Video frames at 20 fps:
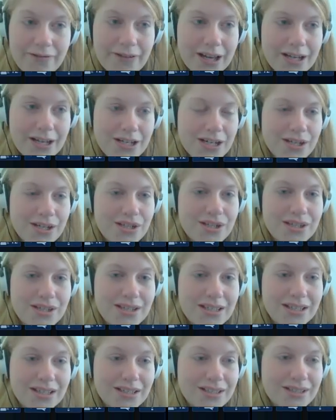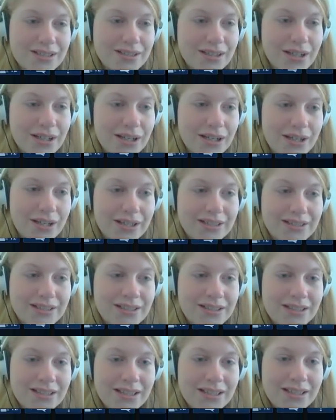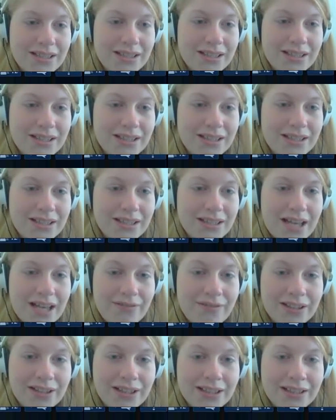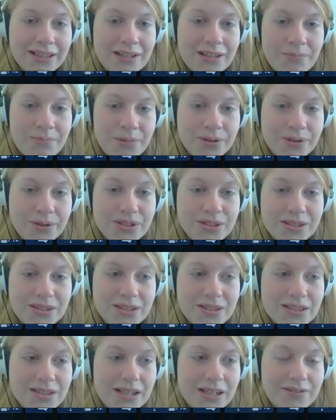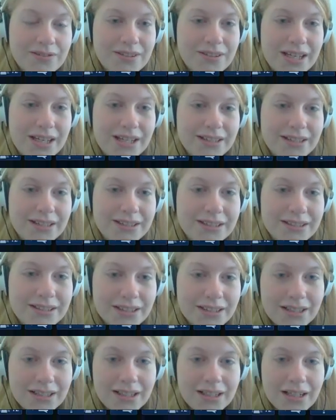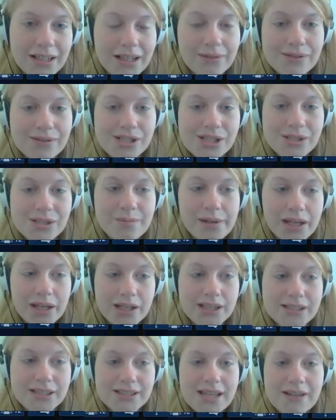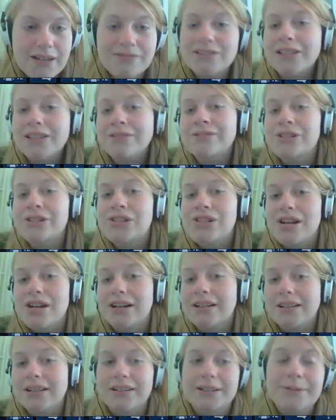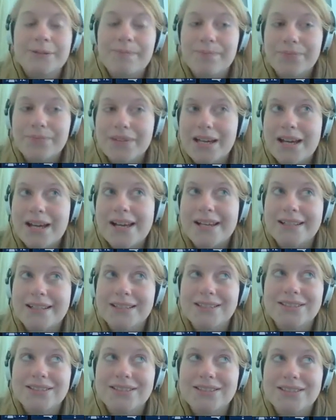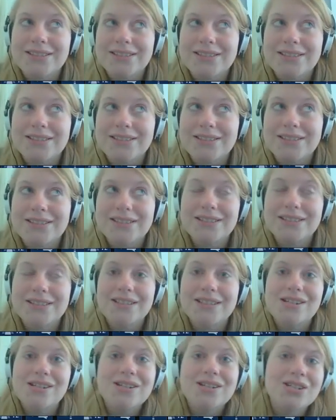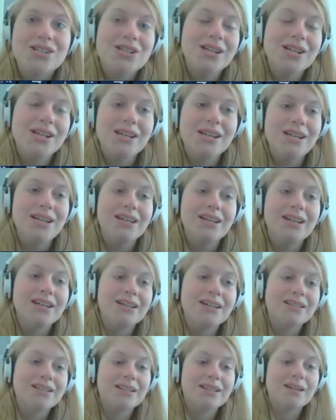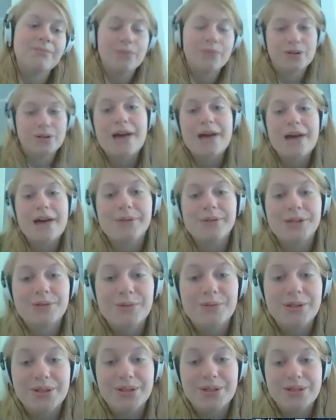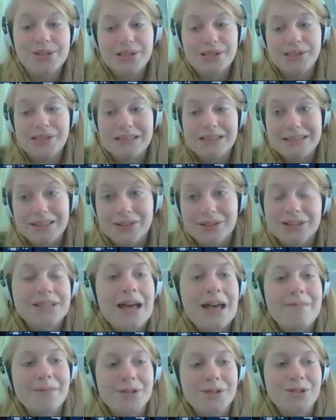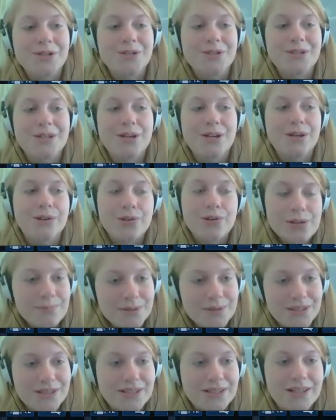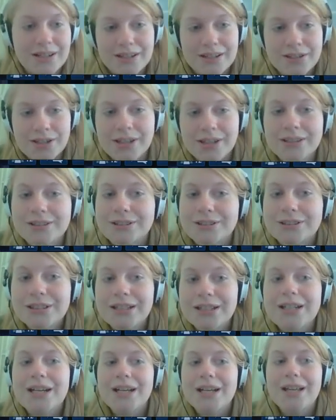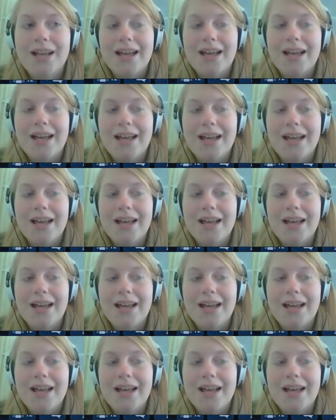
if I change this, you can see Evelyn did most instead of Talon, which is because Evelyn was jungler and she did more damage because she did all the damage to the creeps in her jungle